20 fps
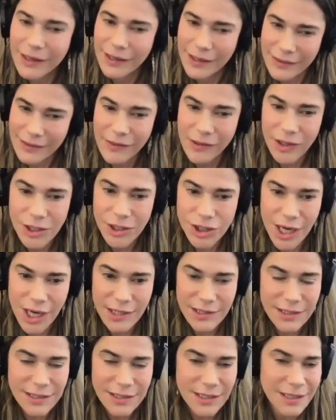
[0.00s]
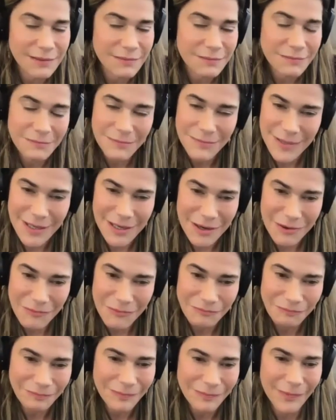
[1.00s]
they'll adjust and, you know,
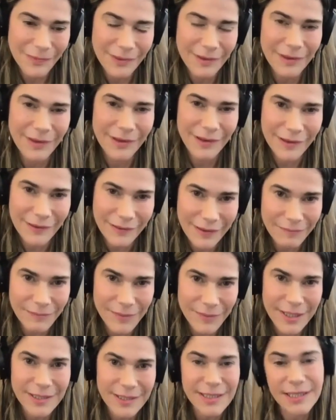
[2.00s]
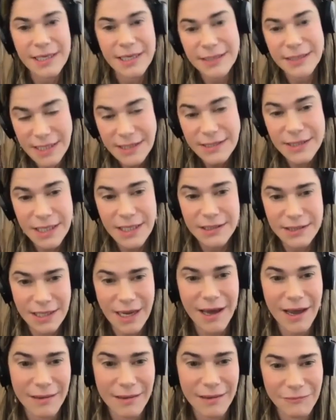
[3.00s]
but it does take
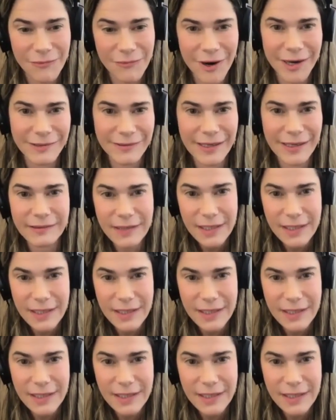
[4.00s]
time, right?